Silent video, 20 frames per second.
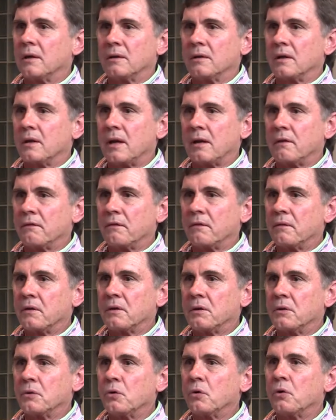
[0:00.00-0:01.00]
that have
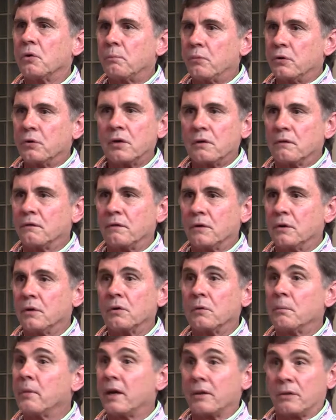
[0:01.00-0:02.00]
your point of
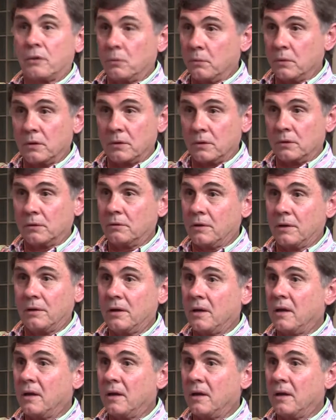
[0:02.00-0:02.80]
view about the world